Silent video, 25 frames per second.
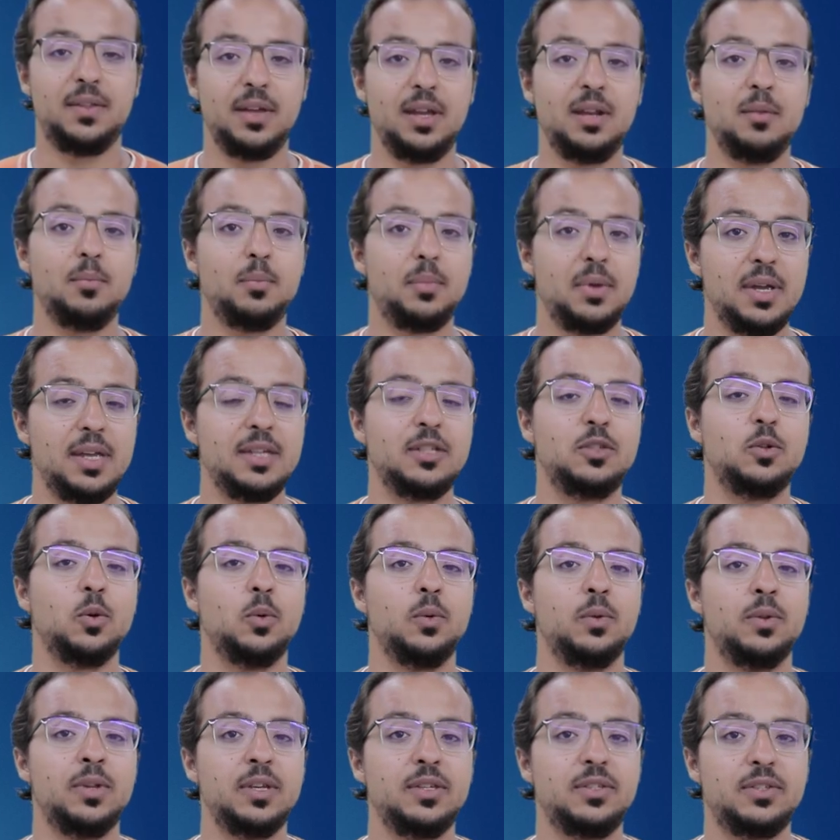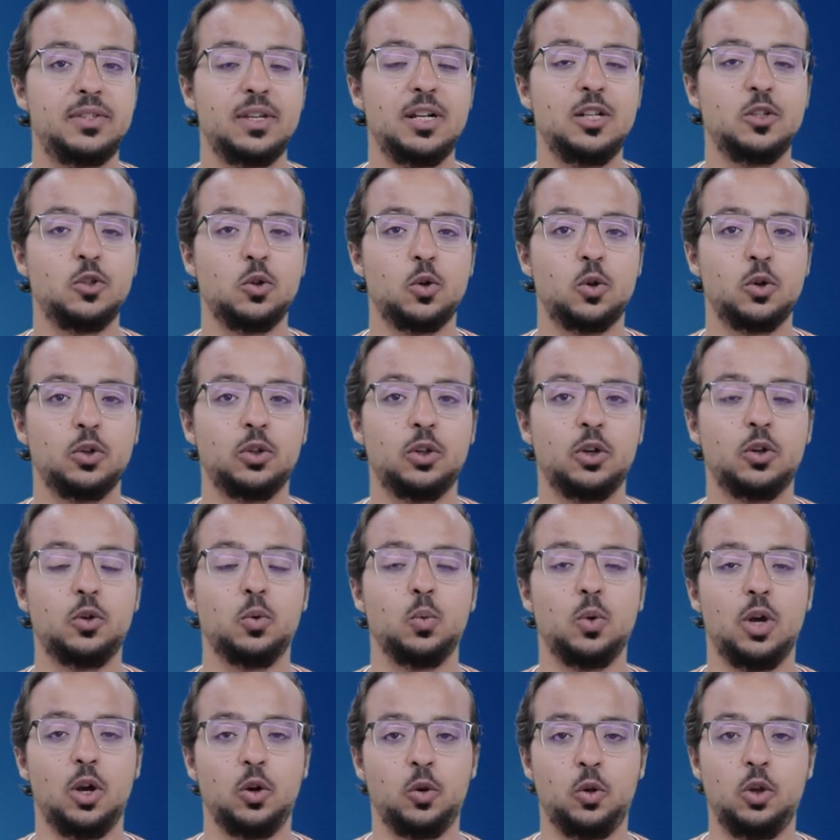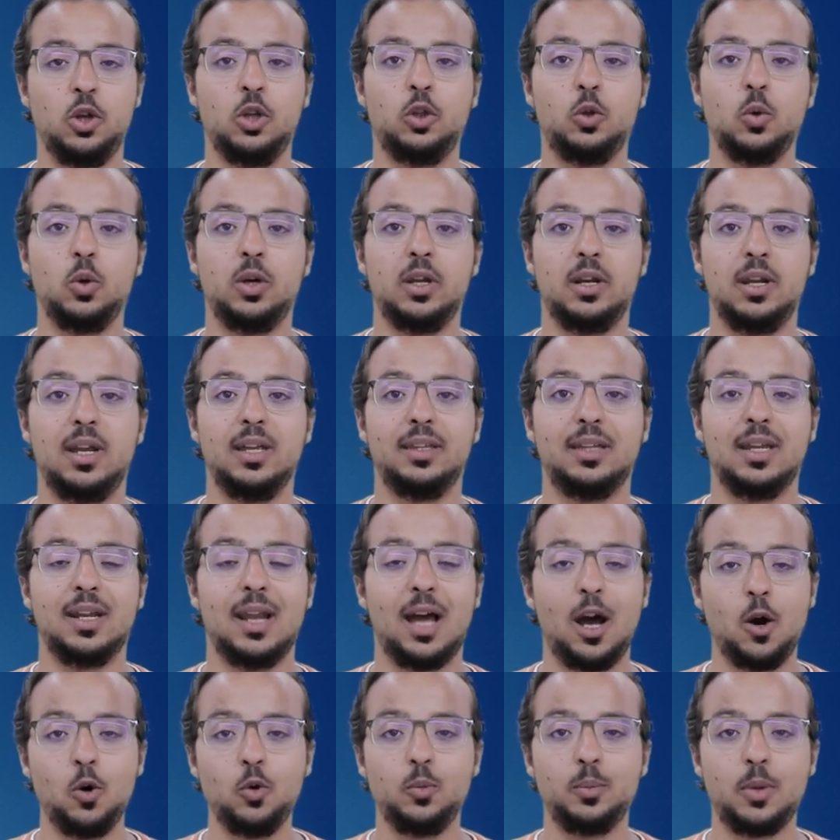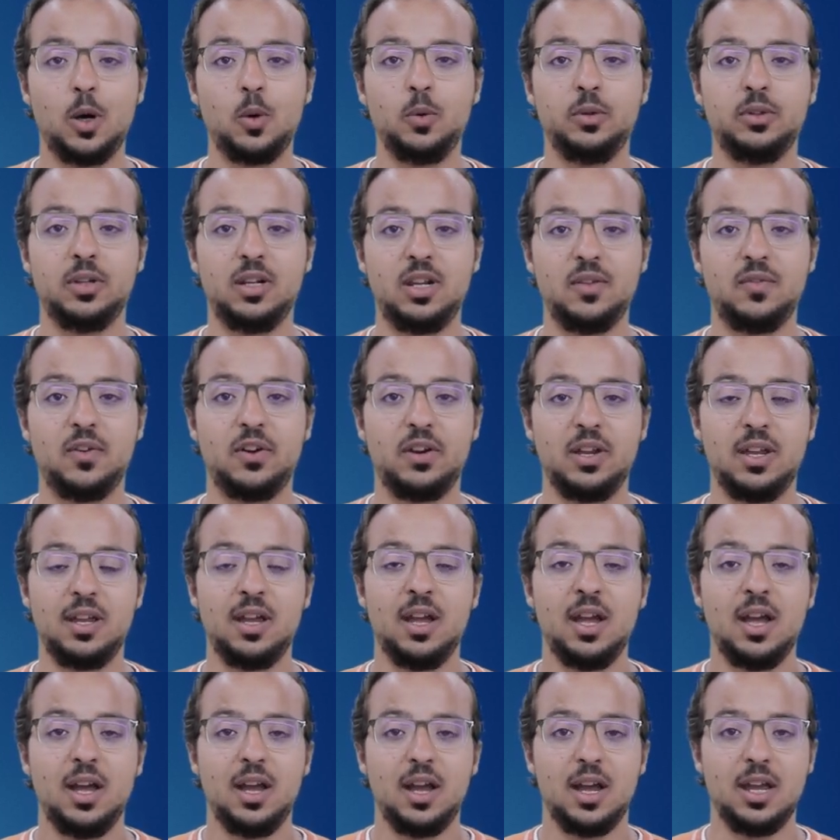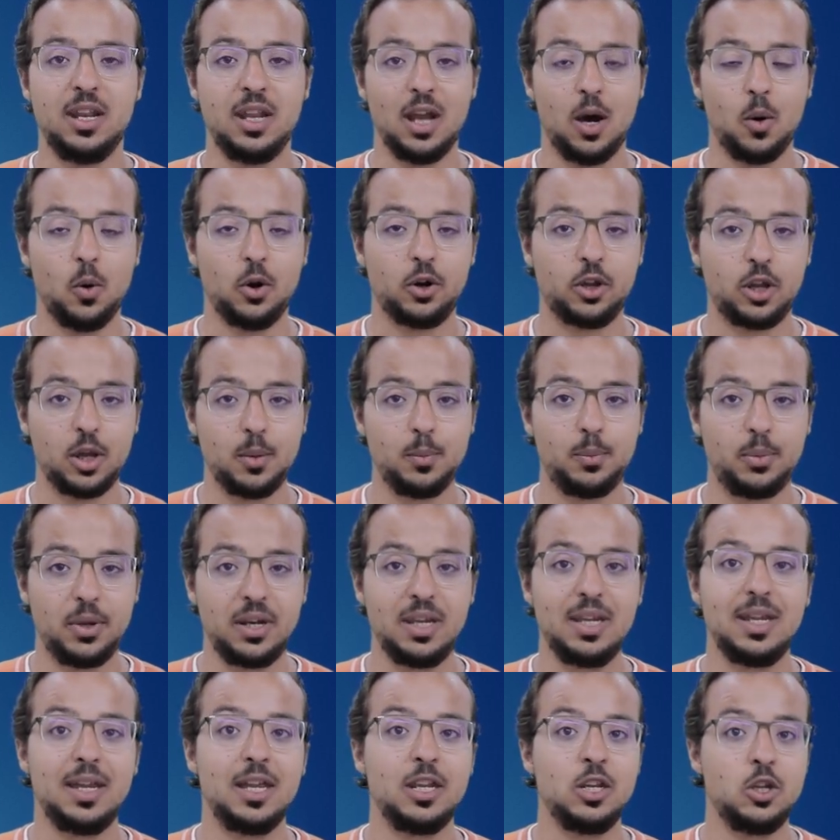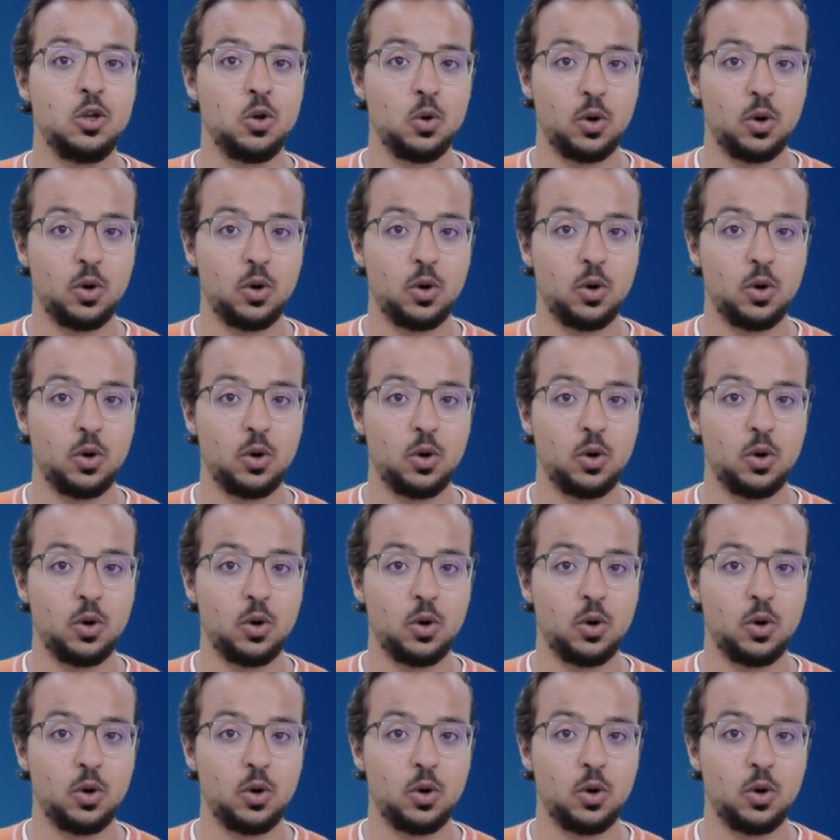Then based on this sales order, we are going to create an outbound delivery in our company in